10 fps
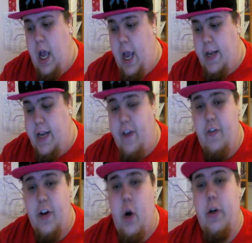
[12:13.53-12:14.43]

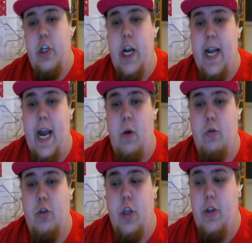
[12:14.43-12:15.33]
Definitely go and check
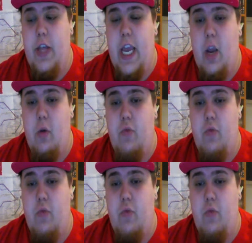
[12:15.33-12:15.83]
out the